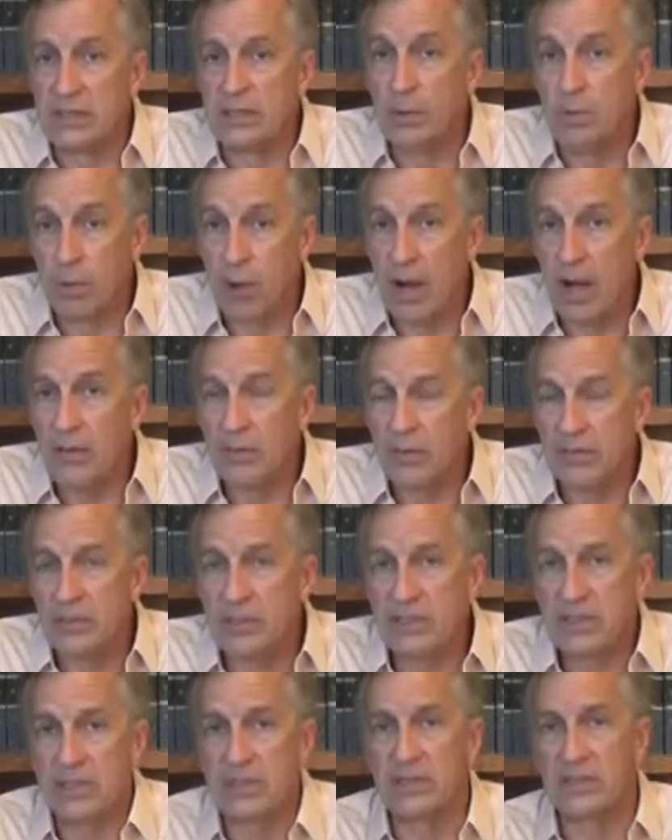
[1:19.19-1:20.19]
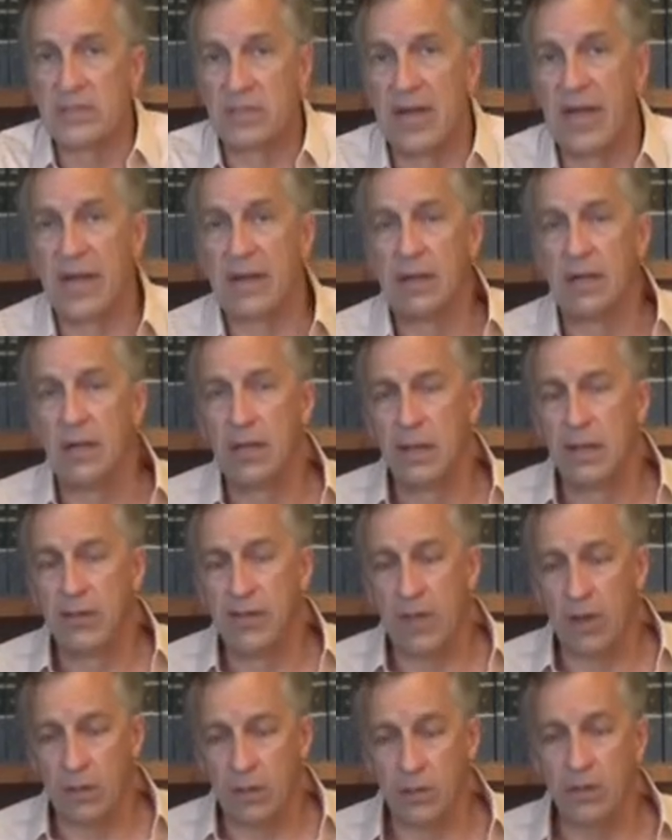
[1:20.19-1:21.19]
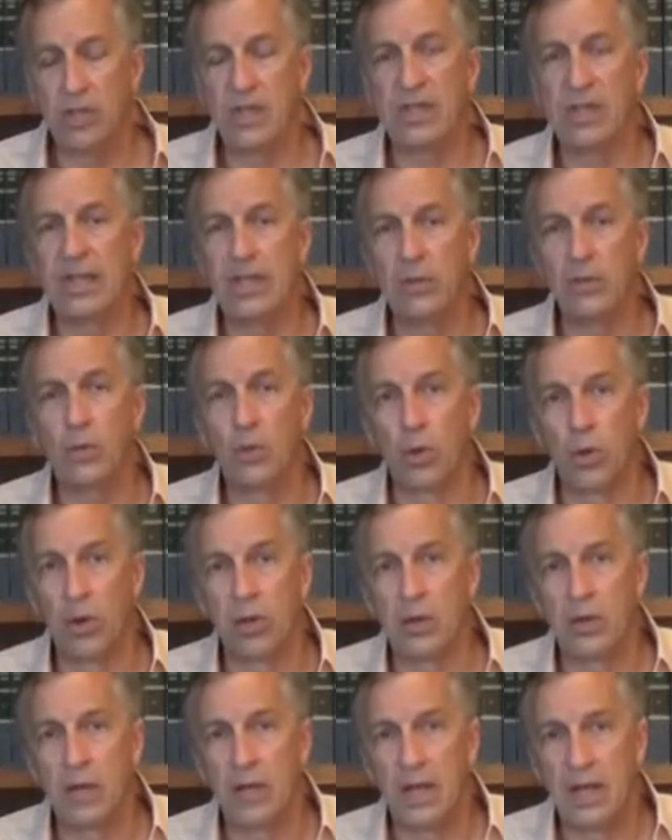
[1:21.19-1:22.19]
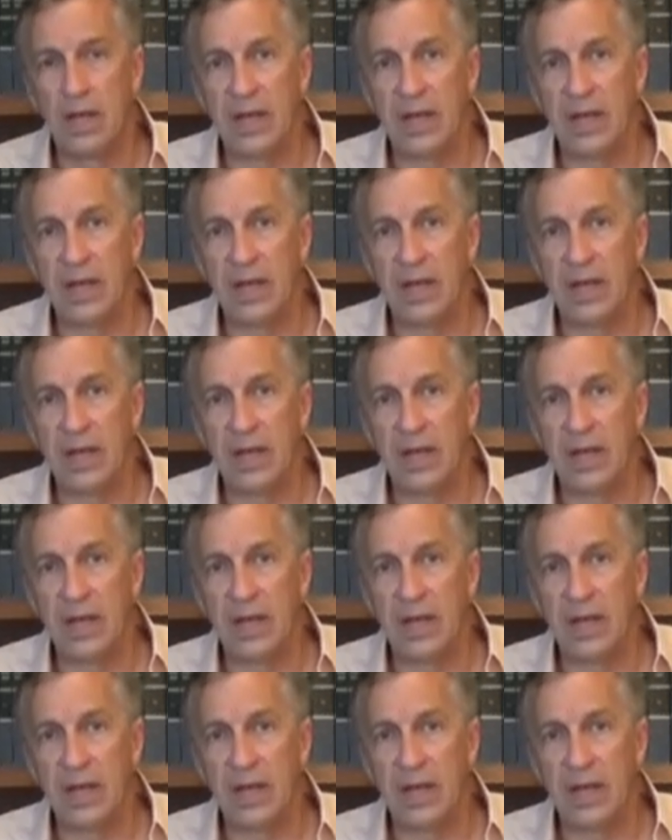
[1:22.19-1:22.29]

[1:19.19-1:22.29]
They're proud in the sense that they are looking inward